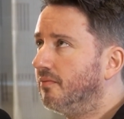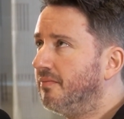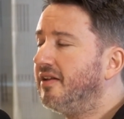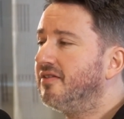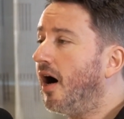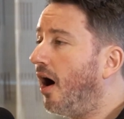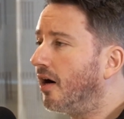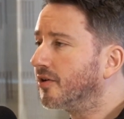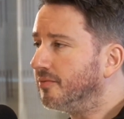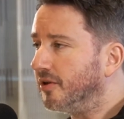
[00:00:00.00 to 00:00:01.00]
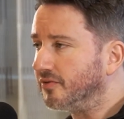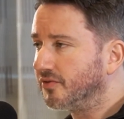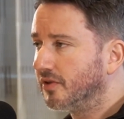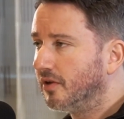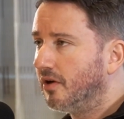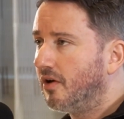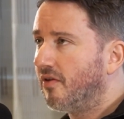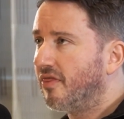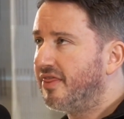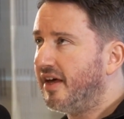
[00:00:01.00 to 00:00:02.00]
made the argument
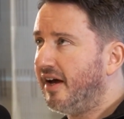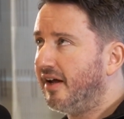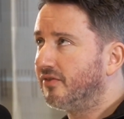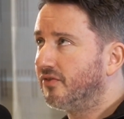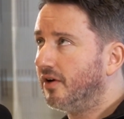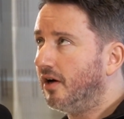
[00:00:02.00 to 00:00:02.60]
that